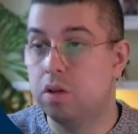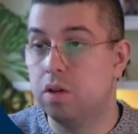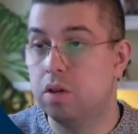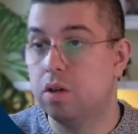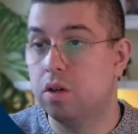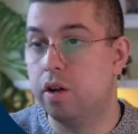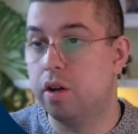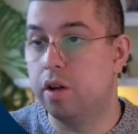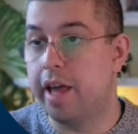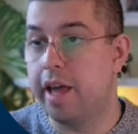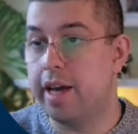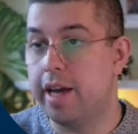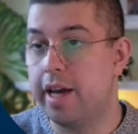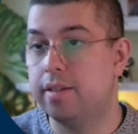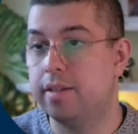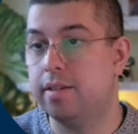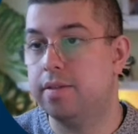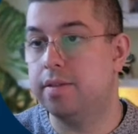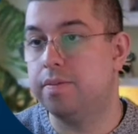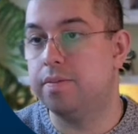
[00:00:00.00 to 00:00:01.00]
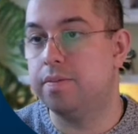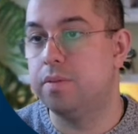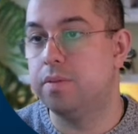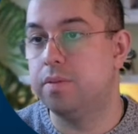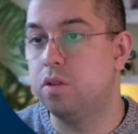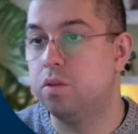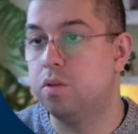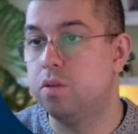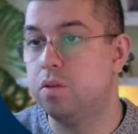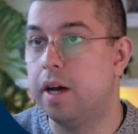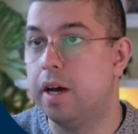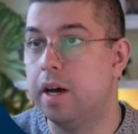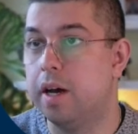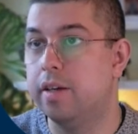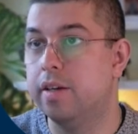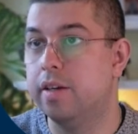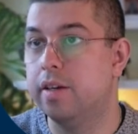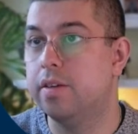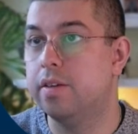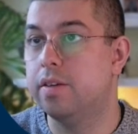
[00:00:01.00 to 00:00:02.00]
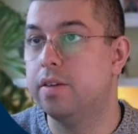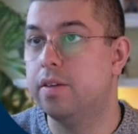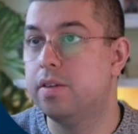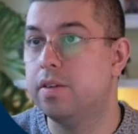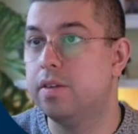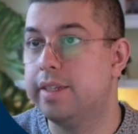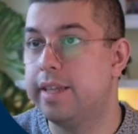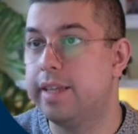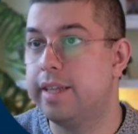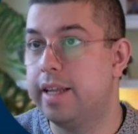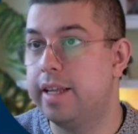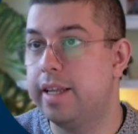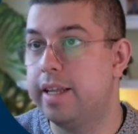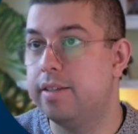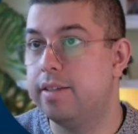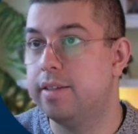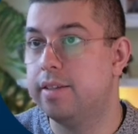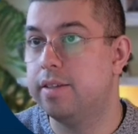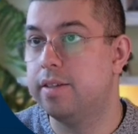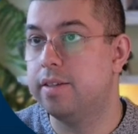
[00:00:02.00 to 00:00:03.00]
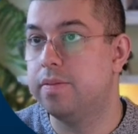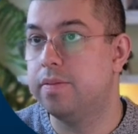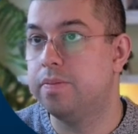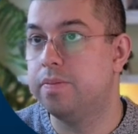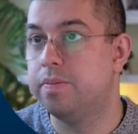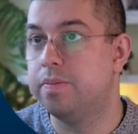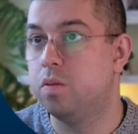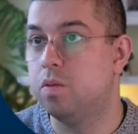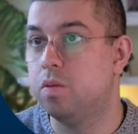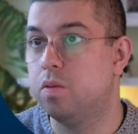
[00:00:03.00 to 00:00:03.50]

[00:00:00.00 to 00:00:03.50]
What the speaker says: to my tenant, which I will do now.